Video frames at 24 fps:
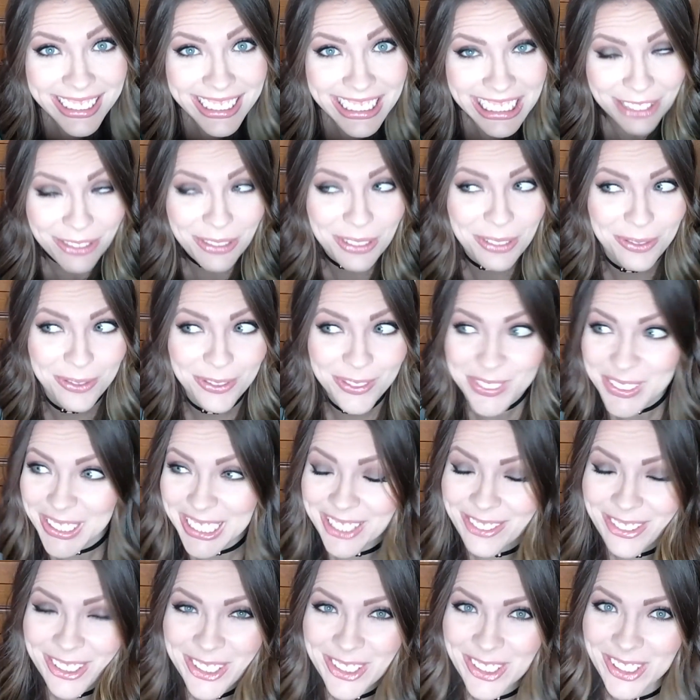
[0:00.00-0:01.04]
Different
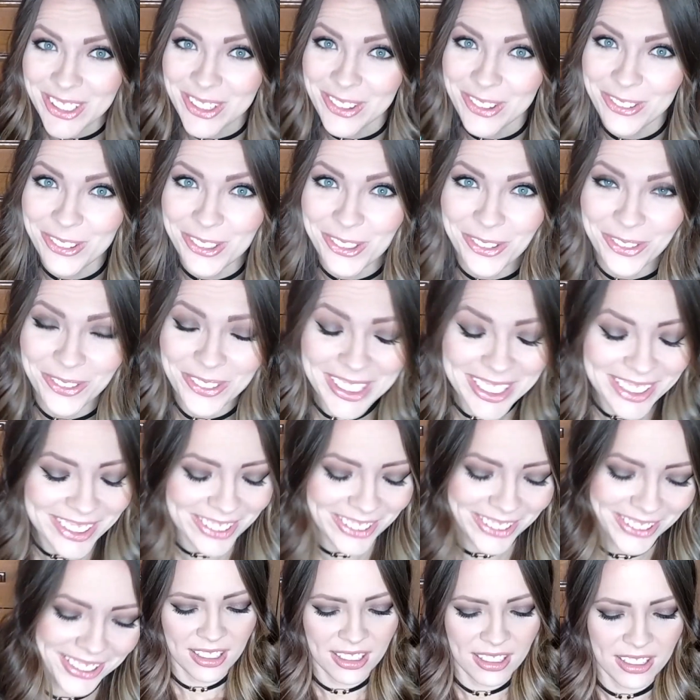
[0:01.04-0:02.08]
flavors? Are you for real?